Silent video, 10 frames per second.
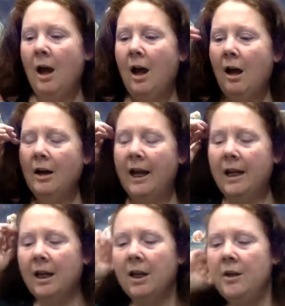All
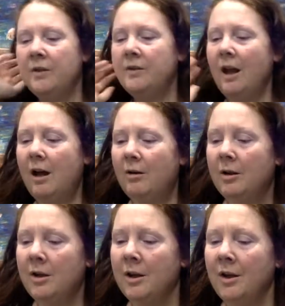right, so
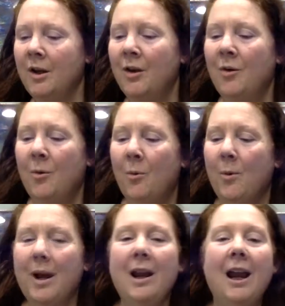
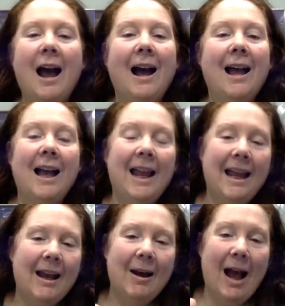
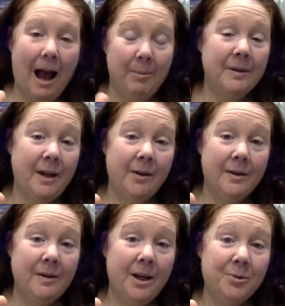I'm going to stand on
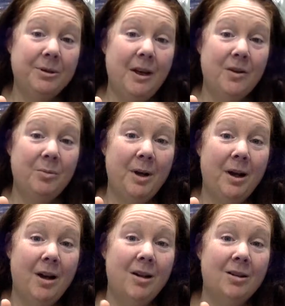stage with Dave
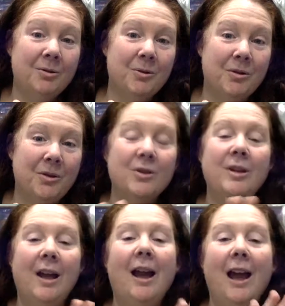Chappelle. There's
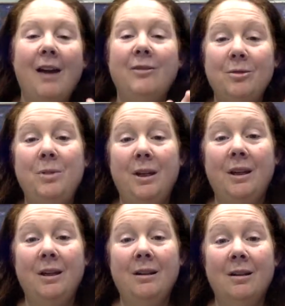going to have to
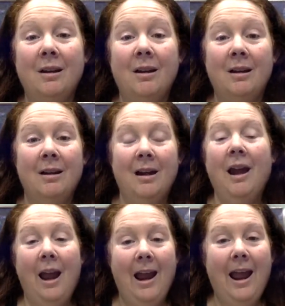be
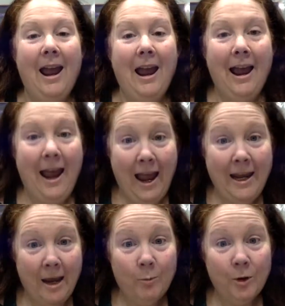an
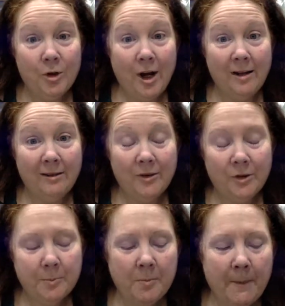N-word challenge.